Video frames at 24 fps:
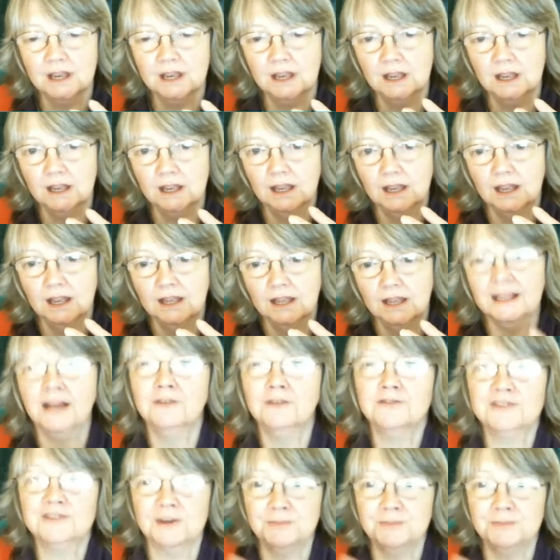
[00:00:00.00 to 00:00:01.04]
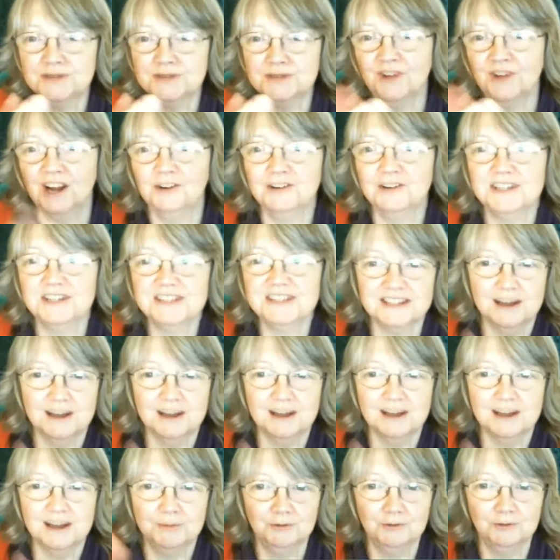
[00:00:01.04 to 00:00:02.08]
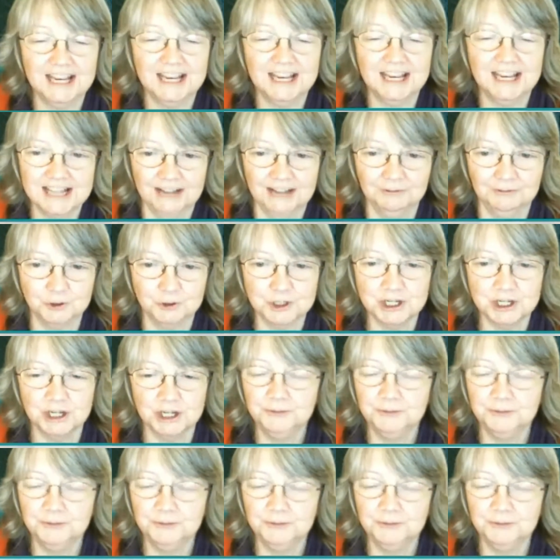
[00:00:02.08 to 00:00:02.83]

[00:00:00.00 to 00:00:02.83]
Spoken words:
Valerie said I'm a Reiki devil too.